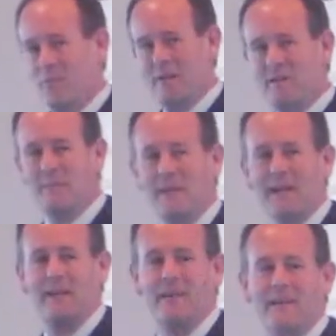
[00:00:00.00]
in
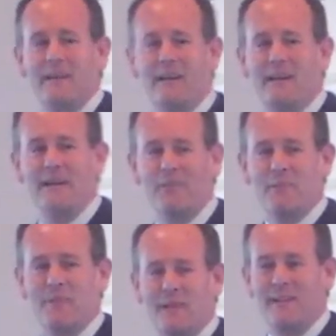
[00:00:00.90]
welcoming
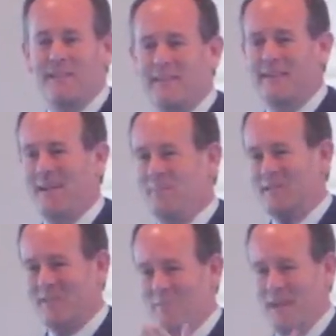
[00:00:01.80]
everybody here tonight.
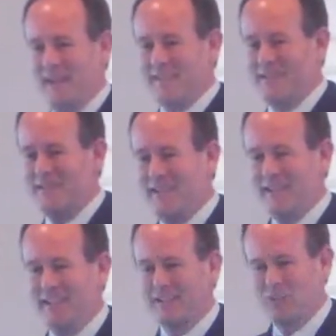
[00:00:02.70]
Mr. Ambassador,
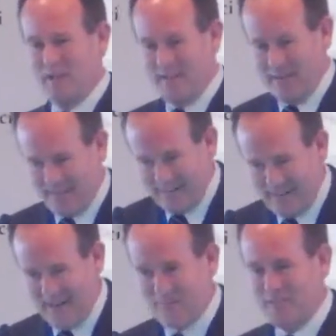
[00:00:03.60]
it is a great honor
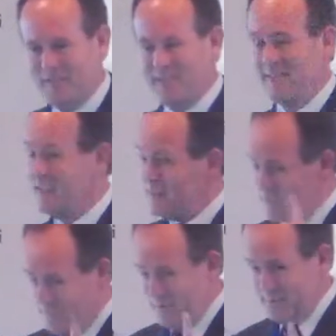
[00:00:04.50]
to have you in San This
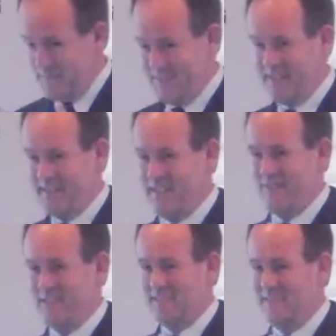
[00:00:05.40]
is your first visit to
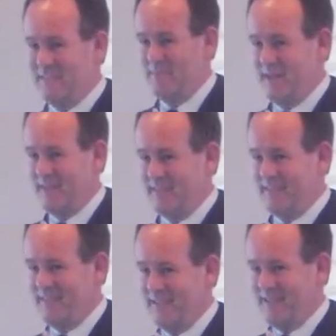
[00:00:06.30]
San Francisco as
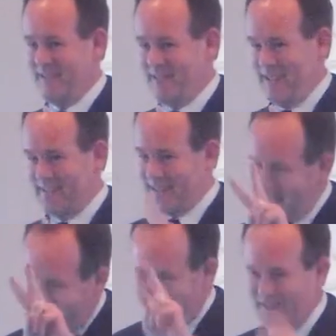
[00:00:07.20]
ambassador, is that correct?
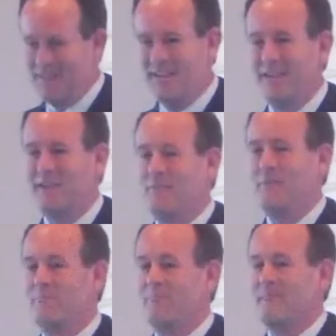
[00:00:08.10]
Second. Yeah, I'm
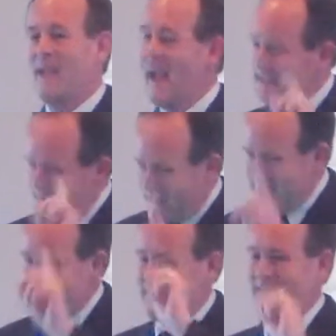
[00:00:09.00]
ambassador, yes. As
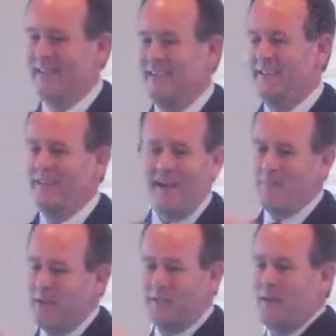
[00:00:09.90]
ambassador.
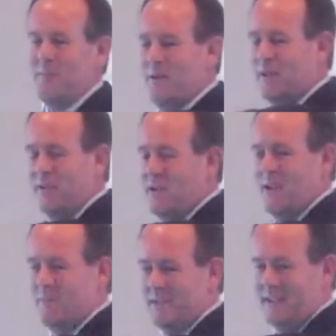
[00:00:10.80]
I'm not talking about when you
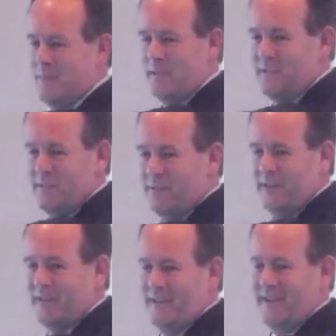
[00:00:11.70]
came as a hippie
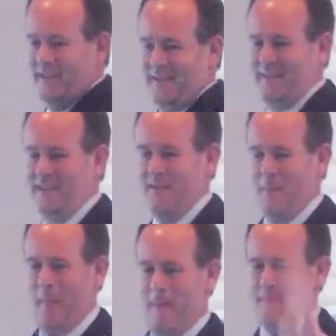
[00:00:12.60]
student
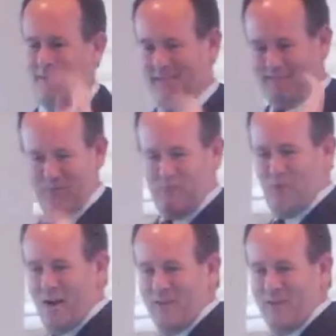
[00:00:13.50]
and